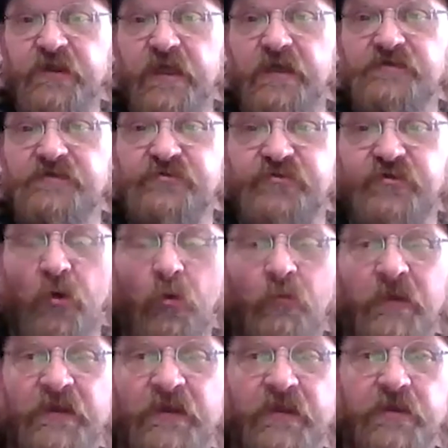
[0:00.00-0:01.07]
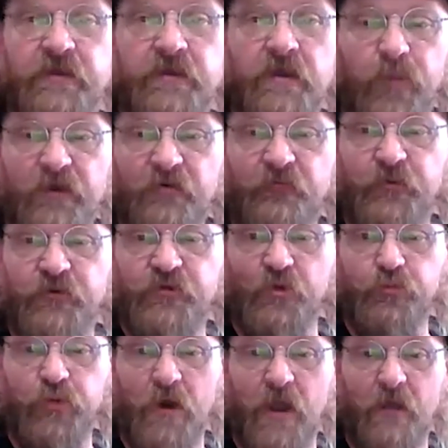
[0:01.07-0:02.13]
has so many beneficial
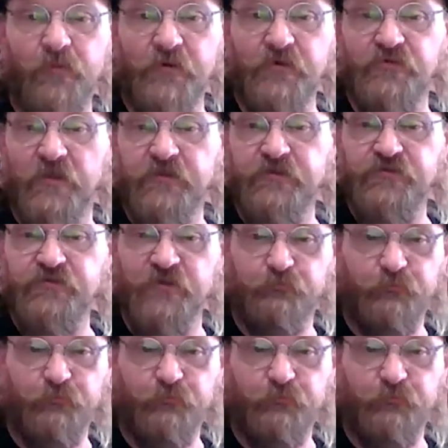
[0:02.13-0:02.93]
properties, like you said,